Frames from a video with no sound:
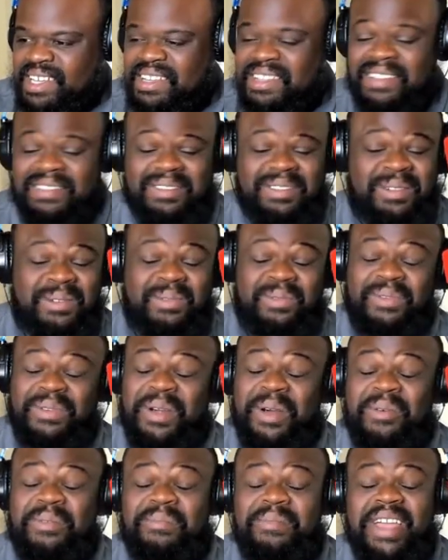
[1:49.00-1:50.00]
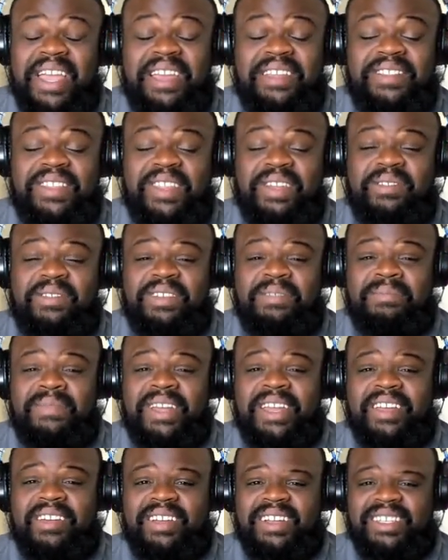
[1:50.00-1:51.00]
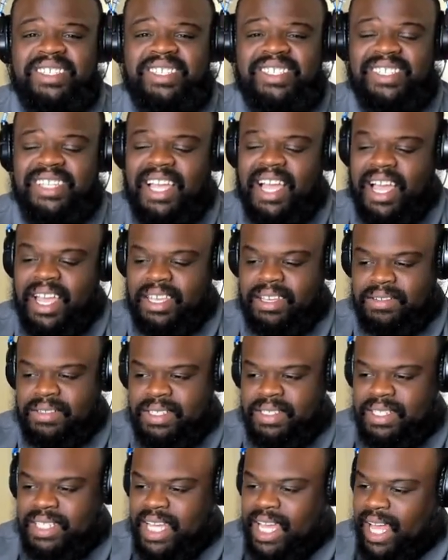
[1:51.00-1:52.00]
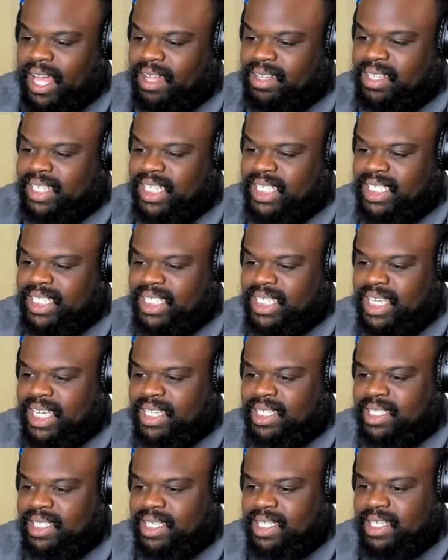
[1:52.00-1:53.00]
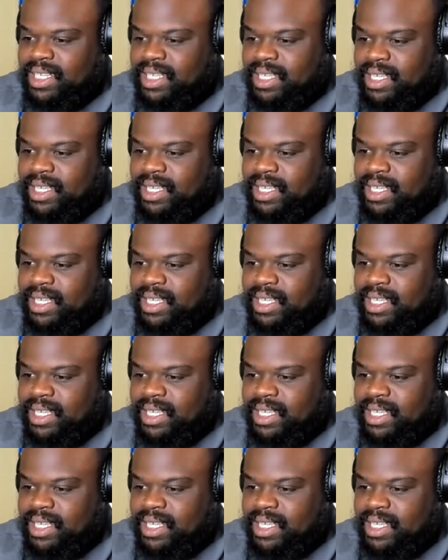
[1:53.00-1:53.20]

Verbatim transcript: As a grown man throwing money on a child. How disgusting.